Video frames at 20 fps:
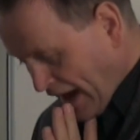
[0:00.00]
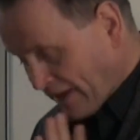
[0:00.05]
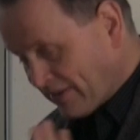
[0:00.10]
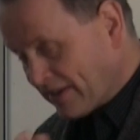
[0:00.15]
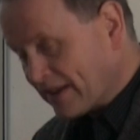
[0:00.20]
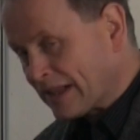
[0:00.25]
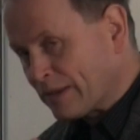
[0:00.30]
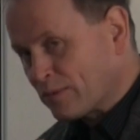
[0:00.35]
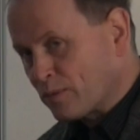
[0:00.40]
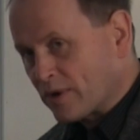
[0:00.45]
I
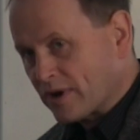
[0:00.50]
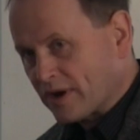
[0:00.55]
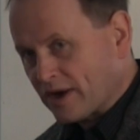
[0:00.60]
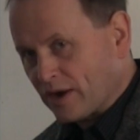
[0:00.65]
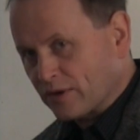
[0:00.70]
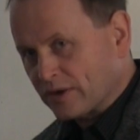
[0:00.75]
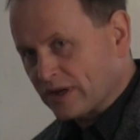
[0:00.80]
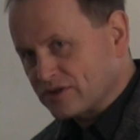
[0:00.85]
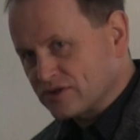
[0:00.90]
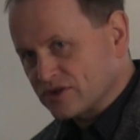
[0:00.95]
think it'll
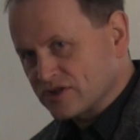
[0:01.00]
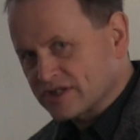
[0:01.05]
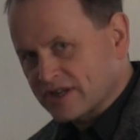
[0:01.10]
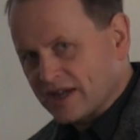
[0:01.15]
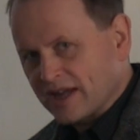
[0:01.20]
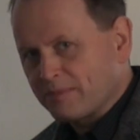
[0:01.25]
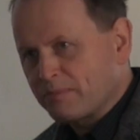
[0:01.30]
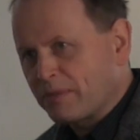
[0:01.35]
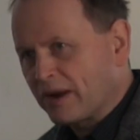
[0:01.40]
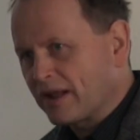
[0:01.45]
work out. I'll just
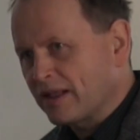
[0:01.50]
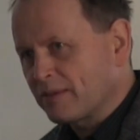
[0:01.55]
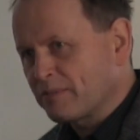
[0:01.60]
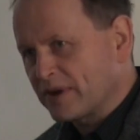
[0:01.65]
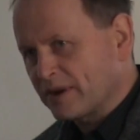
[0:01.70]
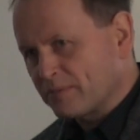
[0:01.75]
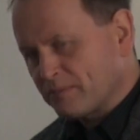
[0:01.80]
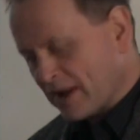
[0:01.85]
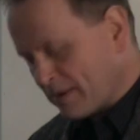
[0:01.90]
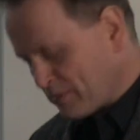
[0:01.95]
skip a little
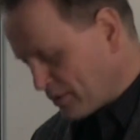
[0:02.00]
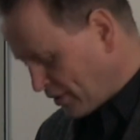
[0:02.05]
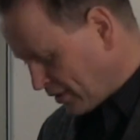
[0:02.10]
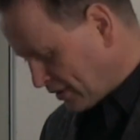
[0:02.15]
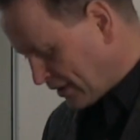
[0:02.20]
bit and maybe